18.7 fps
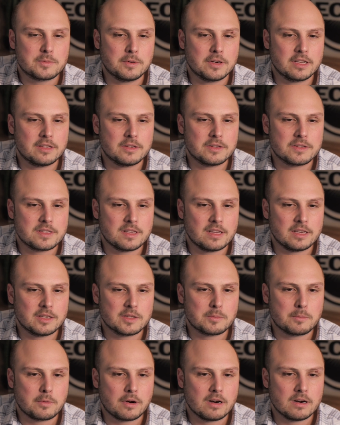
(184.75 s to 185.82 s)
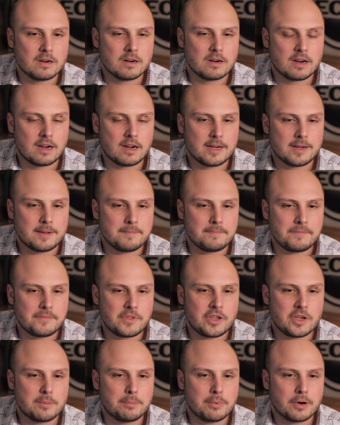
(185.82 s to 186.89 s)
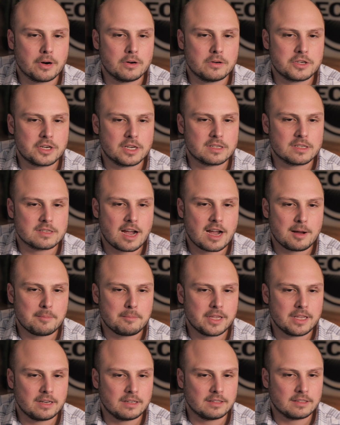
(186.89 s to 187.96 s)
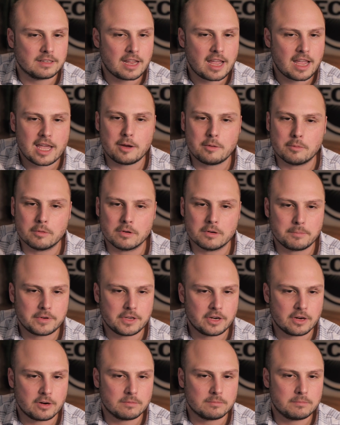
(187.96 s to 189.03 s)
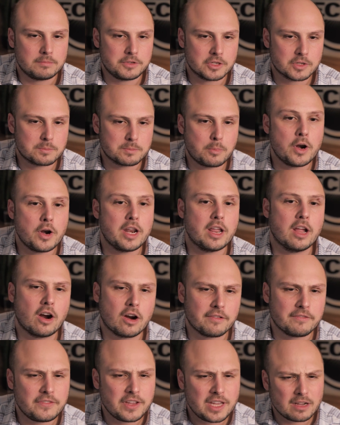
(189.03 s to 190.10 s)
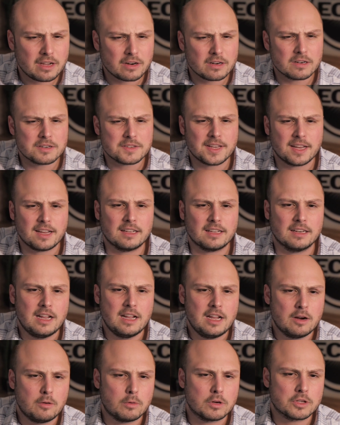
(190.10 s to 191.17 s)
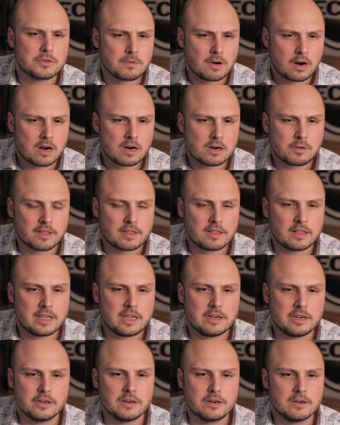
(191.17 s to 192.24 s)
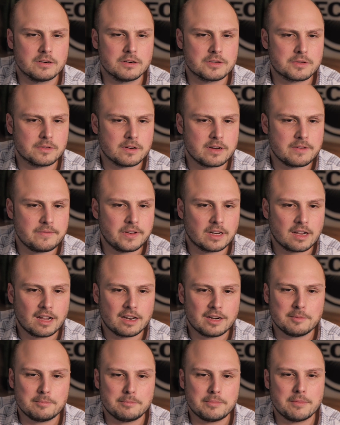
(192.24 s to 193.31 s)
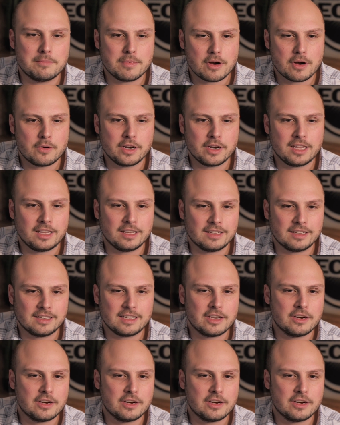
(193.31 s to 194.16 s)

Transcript: one of those things where the approach has not been, hey, we're, just pointing our fingers at what's wrong with leaders, or even kind of bemoaning,